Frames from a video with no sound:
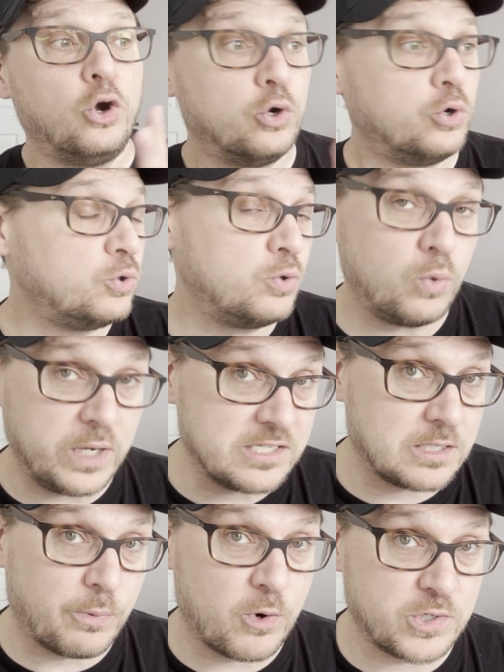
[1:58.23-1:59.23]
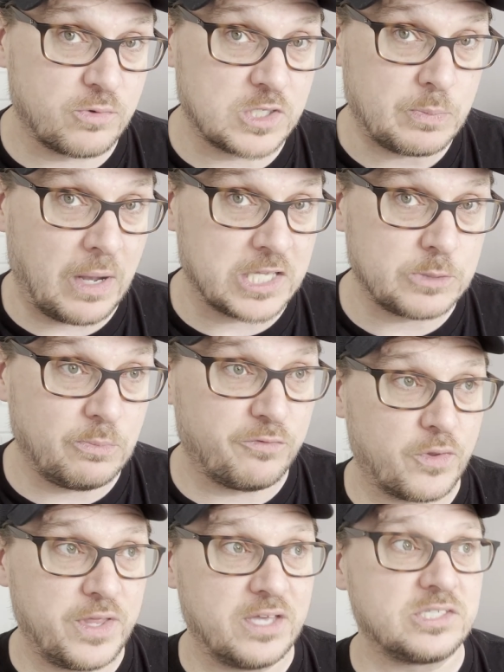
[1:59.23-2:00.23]
who is the person responsible
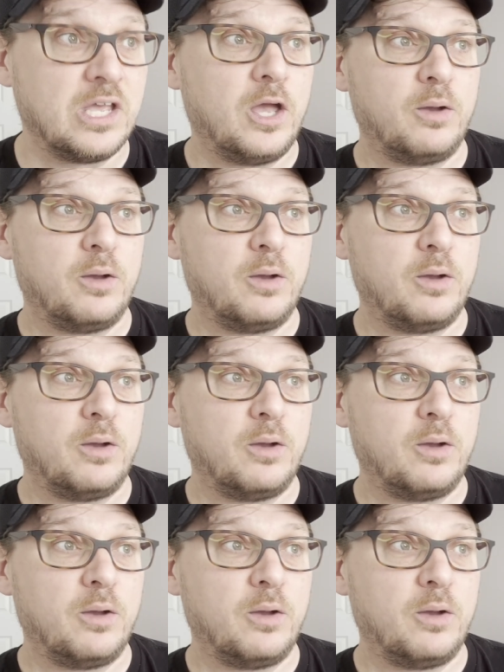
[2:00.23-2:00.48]
this